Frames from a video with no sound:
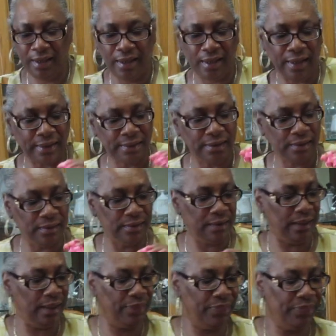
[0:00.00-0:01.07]
And I didn't
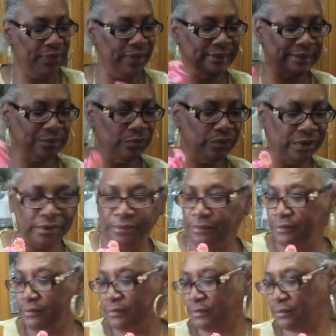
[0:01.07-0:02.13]
need this
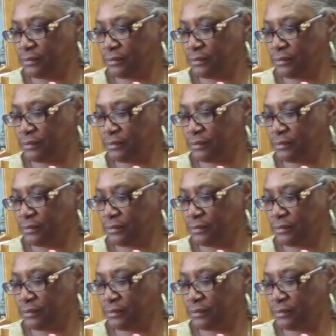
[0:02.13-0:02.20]
one.